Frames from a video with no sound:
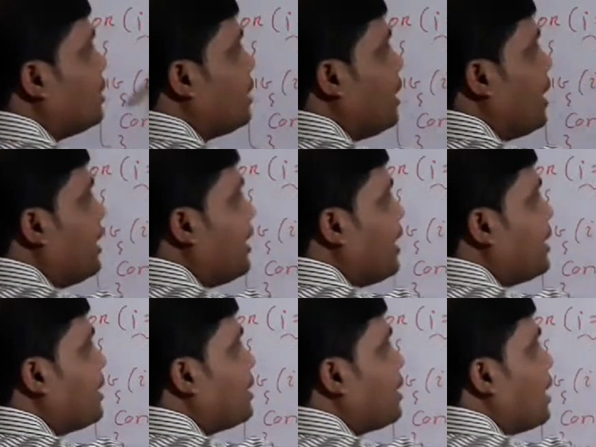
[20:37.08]

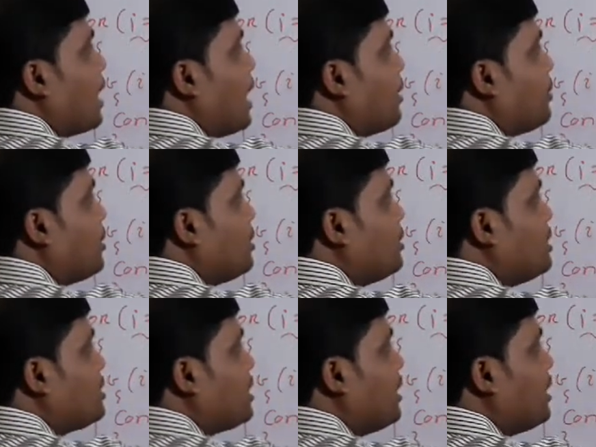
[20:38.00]
Again, after this
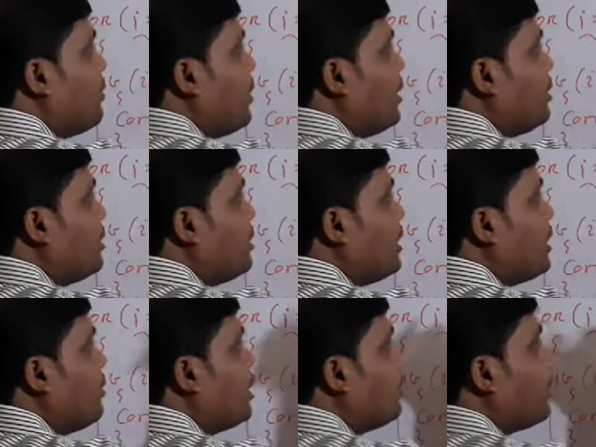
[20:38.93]
increment or
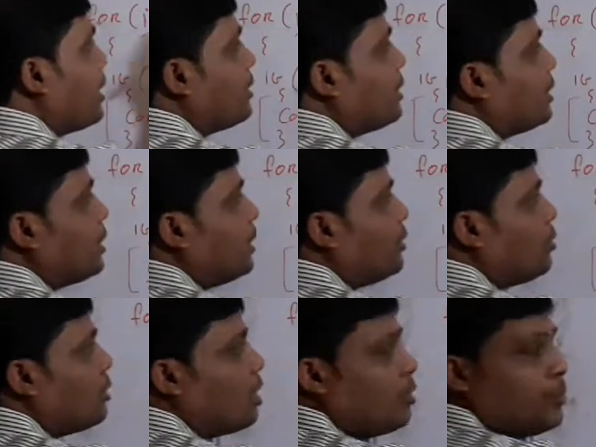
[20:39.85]
decrement part, it will
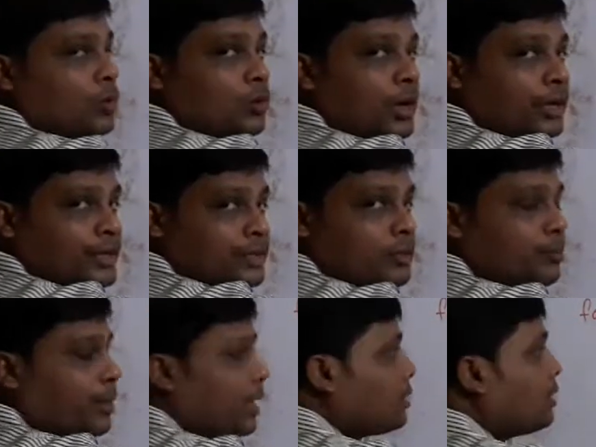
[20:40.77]
come to condition
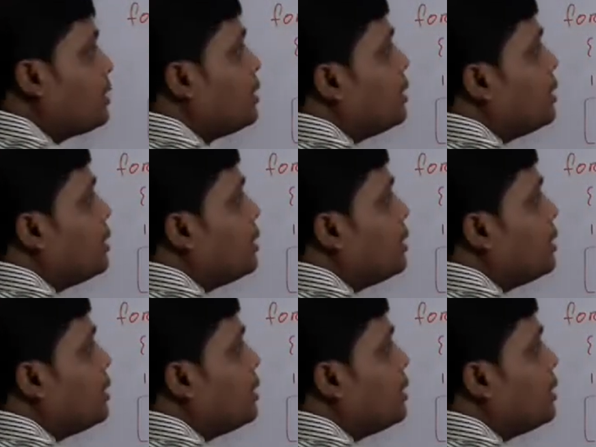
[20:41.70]
part.